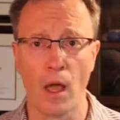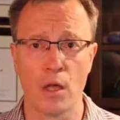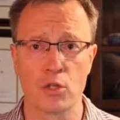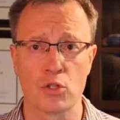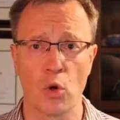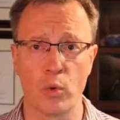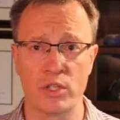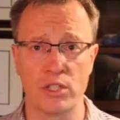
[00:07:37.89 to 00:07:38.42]

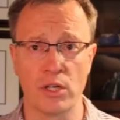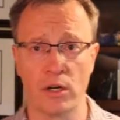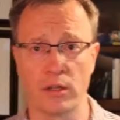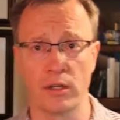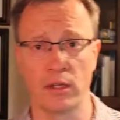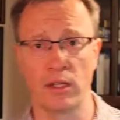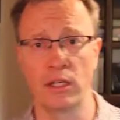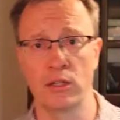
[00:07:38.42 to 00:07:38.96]
So we
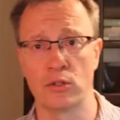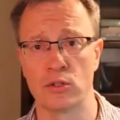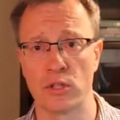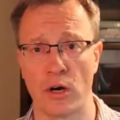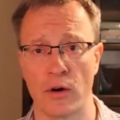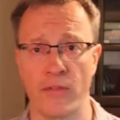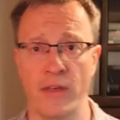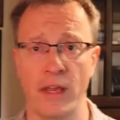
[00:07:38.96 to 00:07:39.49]
need to
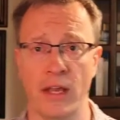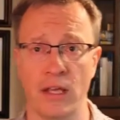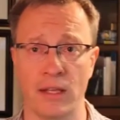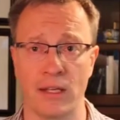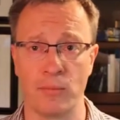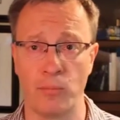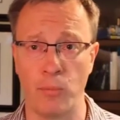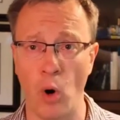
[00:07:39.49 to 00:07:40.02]
start thinking
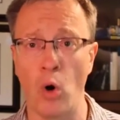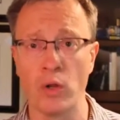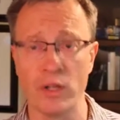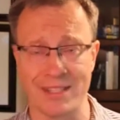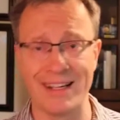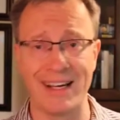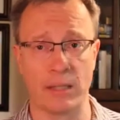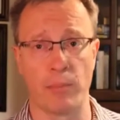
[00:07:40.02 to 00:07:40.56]
that bone
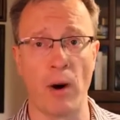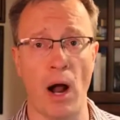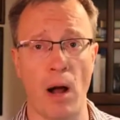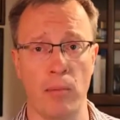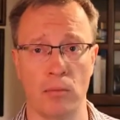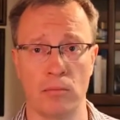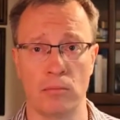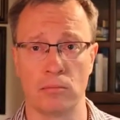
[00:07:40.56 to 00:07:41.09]
is not the
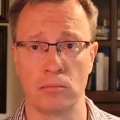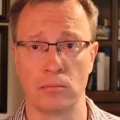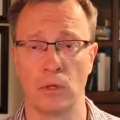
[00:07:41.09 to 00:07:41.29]
problem.